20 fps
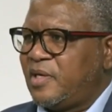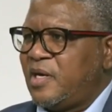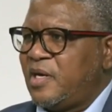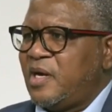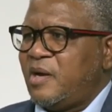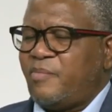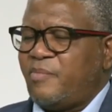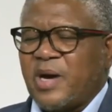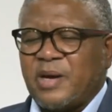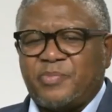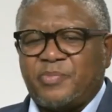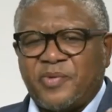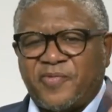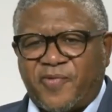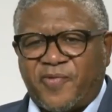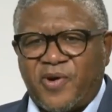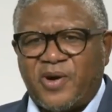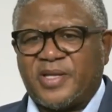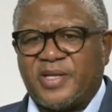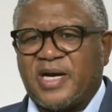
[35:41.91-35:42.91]
But
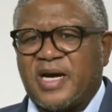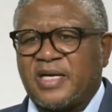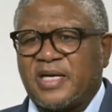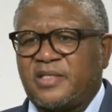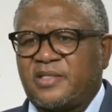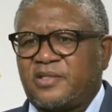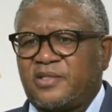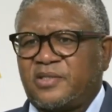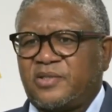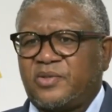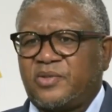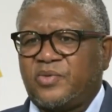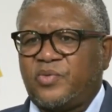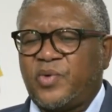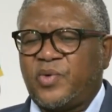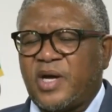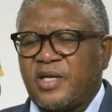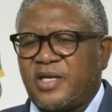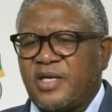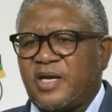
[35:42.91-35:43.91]
before that,
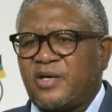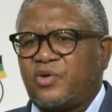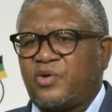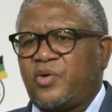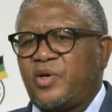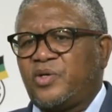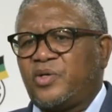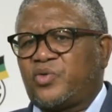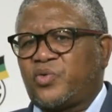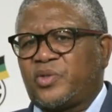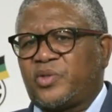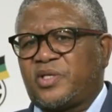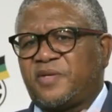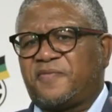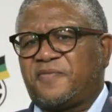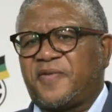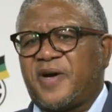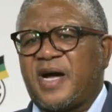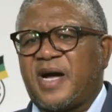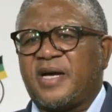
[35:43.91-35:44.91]
we are then going to
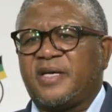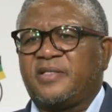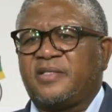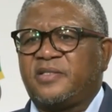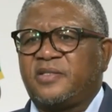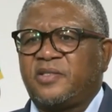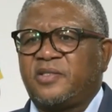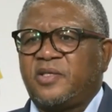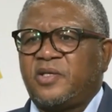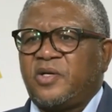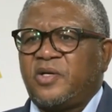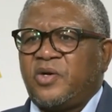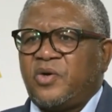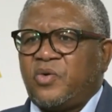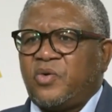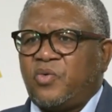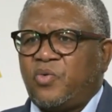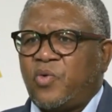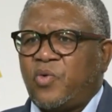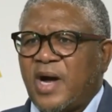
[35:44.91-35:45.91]
define
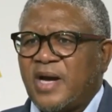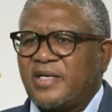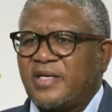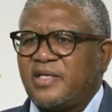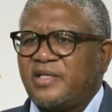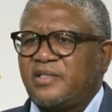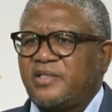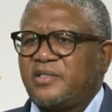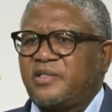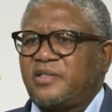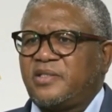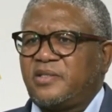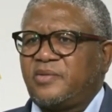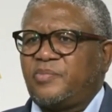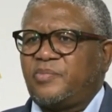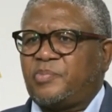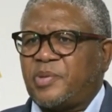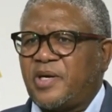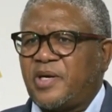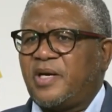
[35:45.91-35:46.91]
what
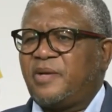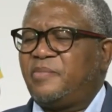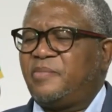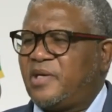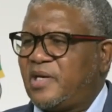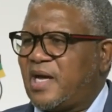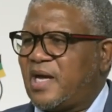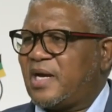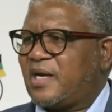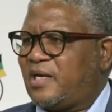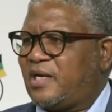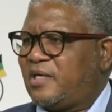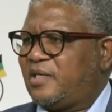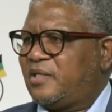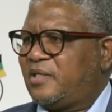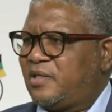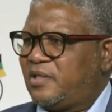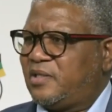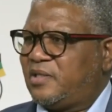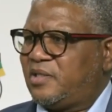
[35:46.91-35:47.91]

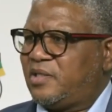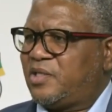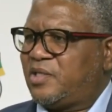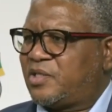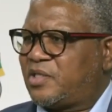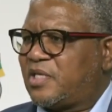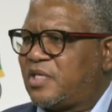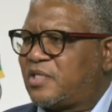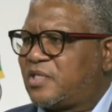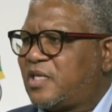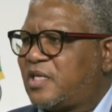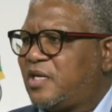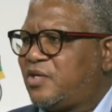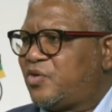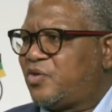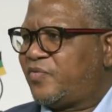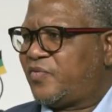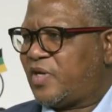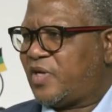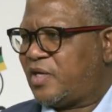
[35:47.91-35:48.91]
preliminarily is the state
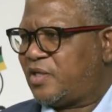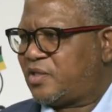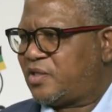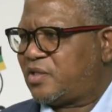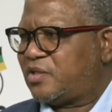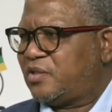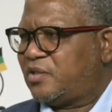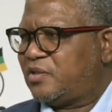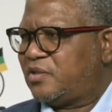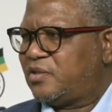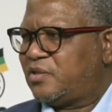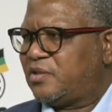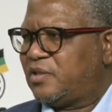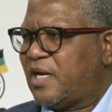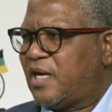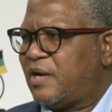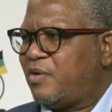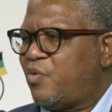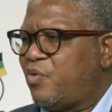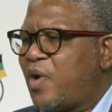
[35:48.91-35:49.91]
of the ANC
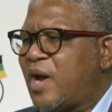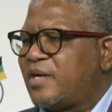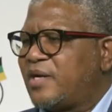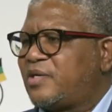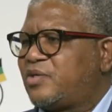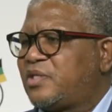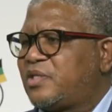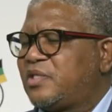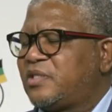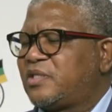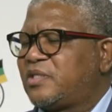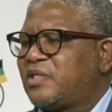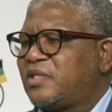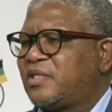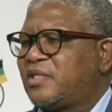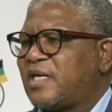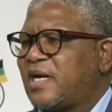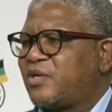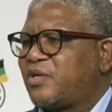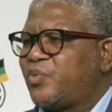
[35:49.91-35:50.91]
and what is
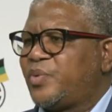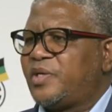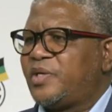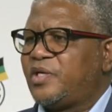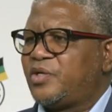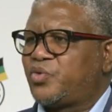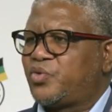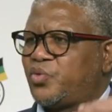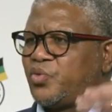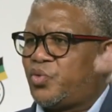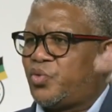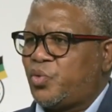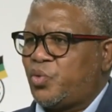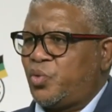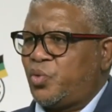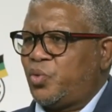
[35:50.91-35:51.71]
it that we need to do.